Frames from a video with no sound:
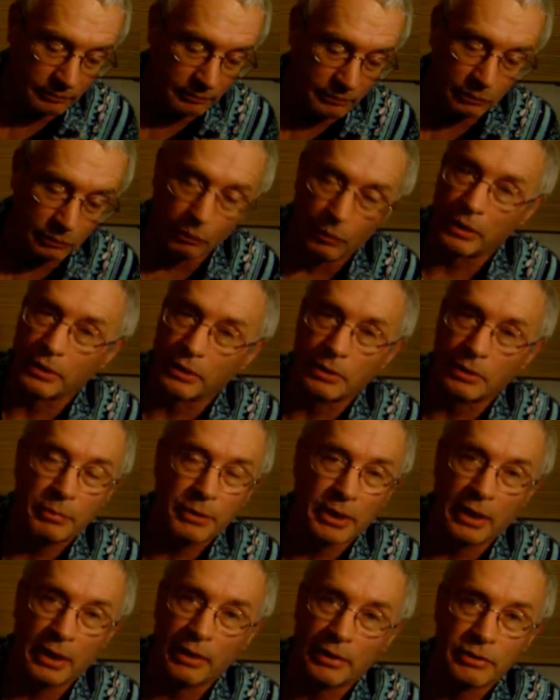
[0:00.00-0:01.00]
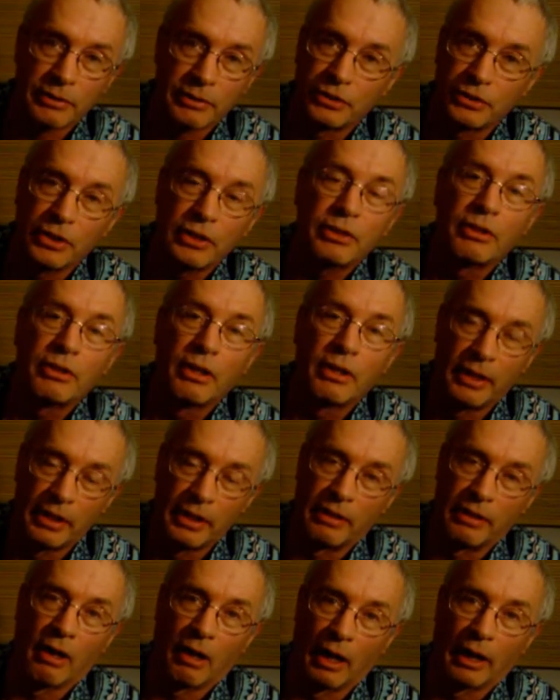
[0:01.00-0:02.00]
where some of the others just did
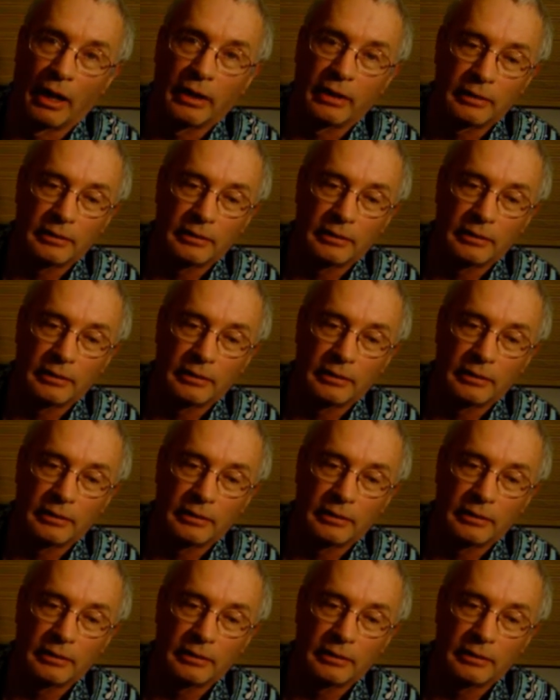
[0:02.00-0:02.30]
not.